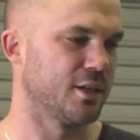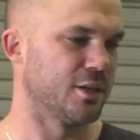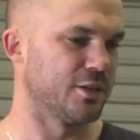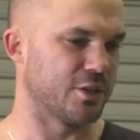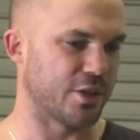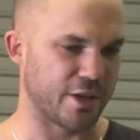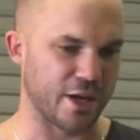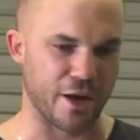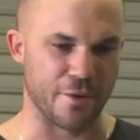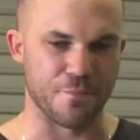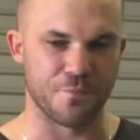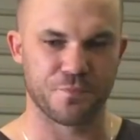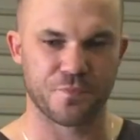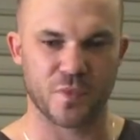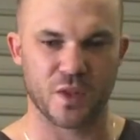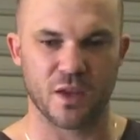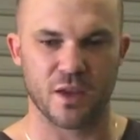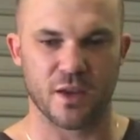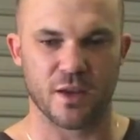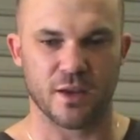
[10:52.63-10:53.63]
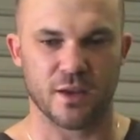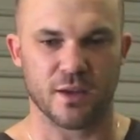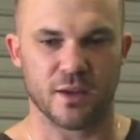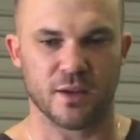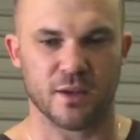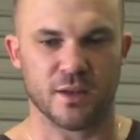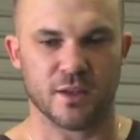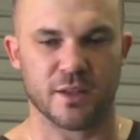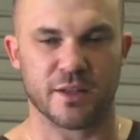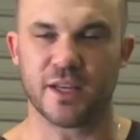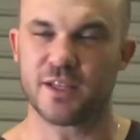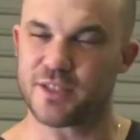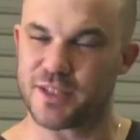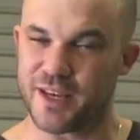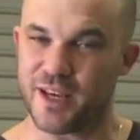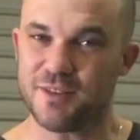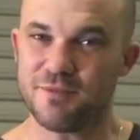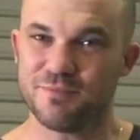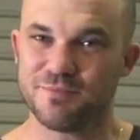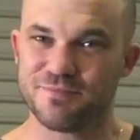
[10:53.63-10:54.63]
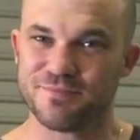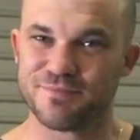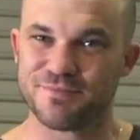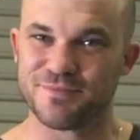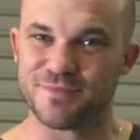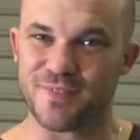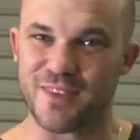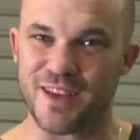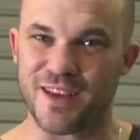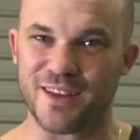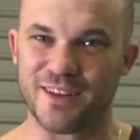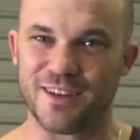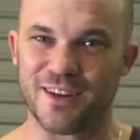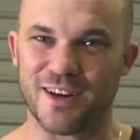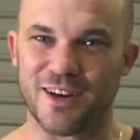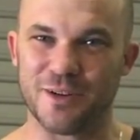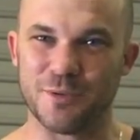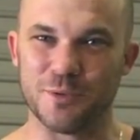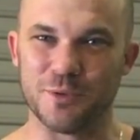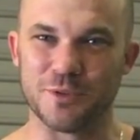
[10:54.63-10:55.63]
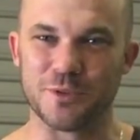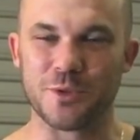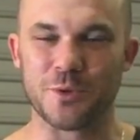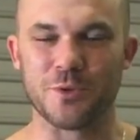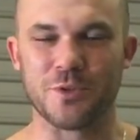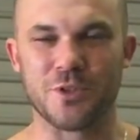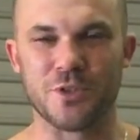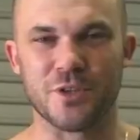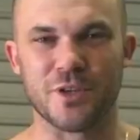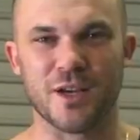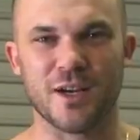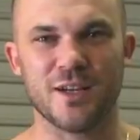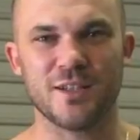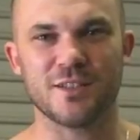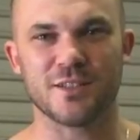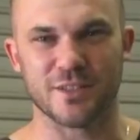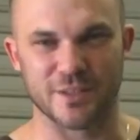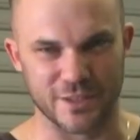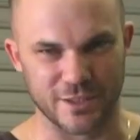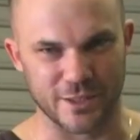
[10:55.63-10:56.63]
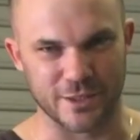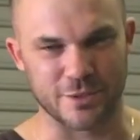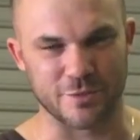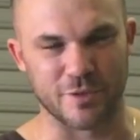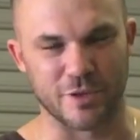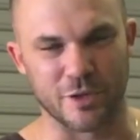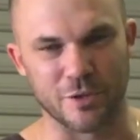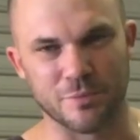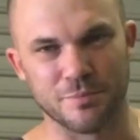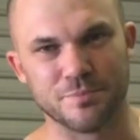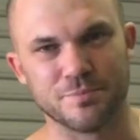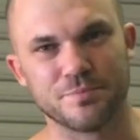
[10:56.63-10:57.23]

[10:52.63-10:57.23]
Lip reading: So yeah, thanks again, and I will talk to you guys in the next video.